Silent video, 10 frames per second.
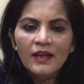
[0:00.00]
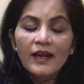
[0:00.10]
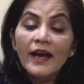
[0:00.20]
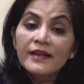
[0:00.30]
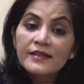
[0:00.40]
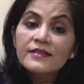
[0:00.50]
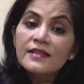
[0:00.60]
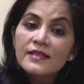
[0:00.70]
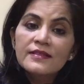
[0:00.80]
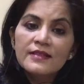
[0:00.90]
and it is
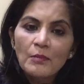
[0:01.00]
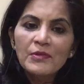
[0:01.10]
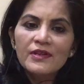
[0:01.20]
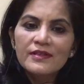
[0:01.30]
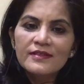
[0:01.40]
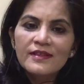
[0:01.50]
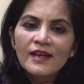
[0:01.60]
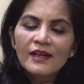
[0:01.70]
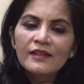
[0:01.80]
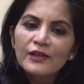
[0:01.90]
these summaries
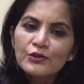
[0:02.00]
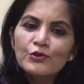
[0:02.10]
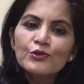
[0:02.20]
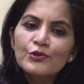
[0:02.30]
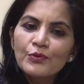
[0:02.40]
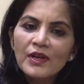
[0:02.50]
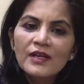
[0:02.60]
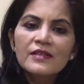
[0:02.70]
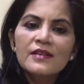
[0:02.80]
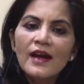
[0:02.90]
that you should read
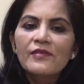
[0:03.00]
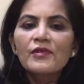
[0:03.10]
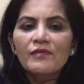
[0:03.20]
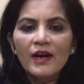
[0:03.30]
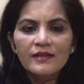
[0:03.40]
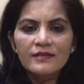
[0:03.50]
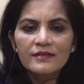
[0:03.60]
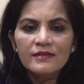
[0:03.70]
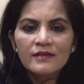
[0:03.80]
and revise.